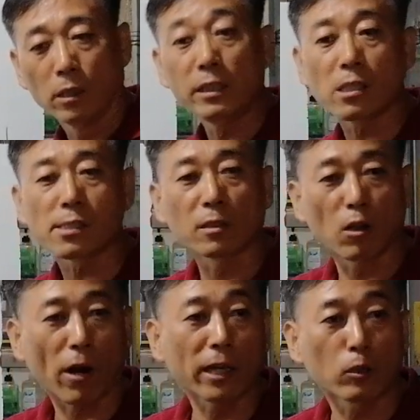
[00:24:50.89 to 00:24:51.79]
it is the
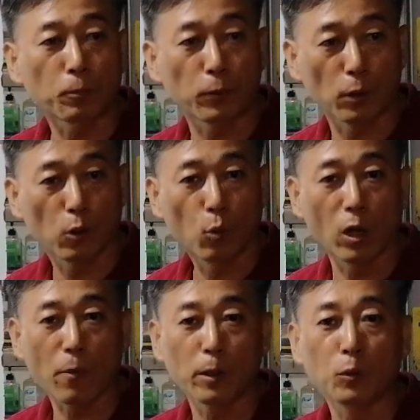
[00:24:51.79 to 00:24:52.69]
rightful,
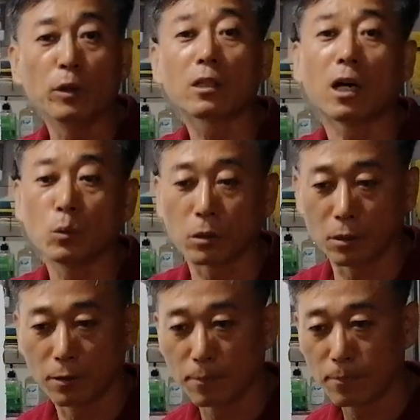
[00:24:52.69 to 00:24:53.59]
whatever you
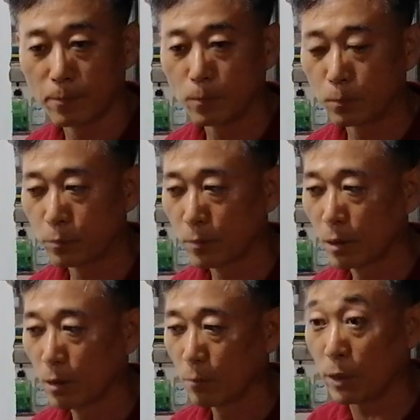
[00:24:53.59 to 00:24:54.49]
encounter.
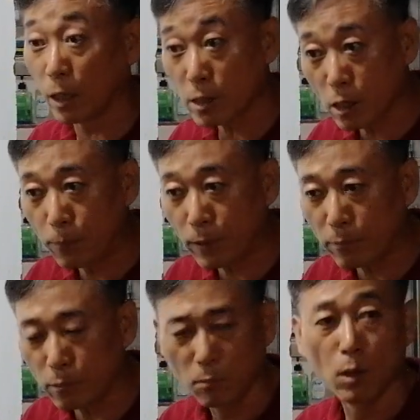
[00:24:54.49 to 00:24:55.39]
Financial
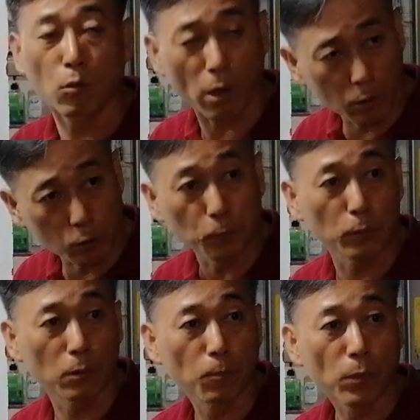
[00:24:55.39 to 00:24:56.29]
problem,
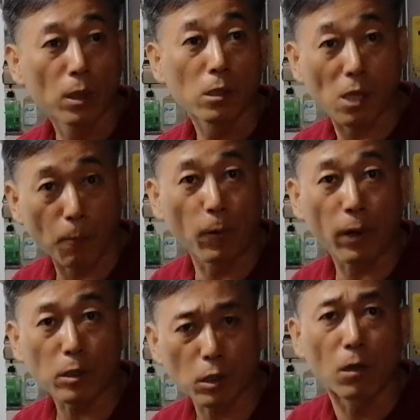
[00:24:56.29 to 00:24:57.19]
rightful.
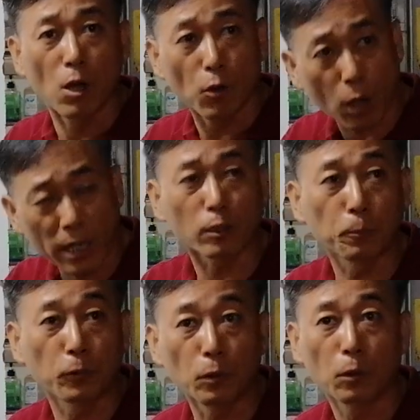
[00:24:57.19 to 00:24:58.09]
Separation,
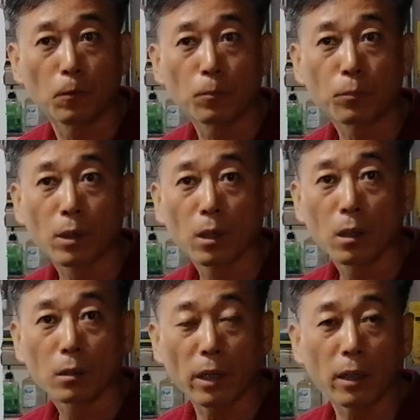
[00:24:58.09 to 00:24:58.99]
rightful.
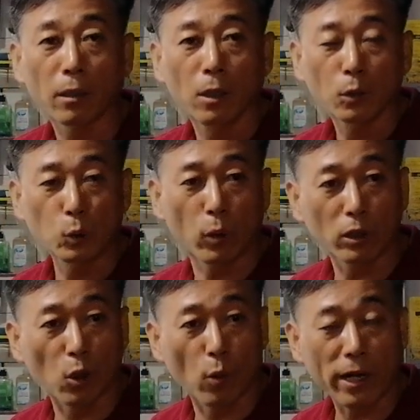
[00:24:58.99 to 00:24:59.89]
Then you
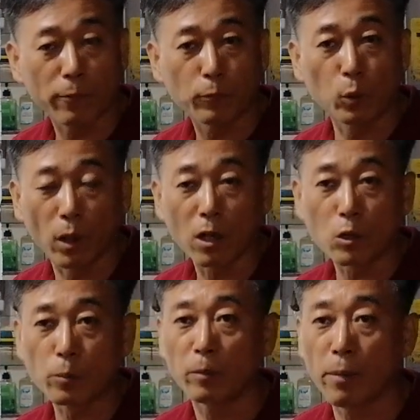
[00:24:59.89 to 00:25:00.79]
are the wife, you are
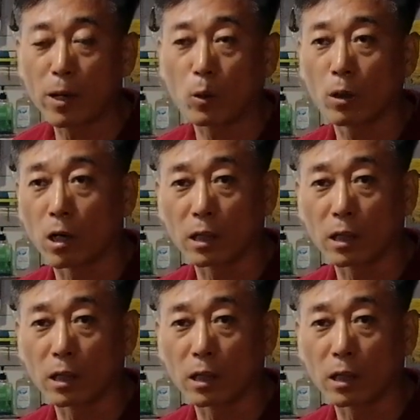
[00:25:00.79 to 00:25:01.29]
husband, meron,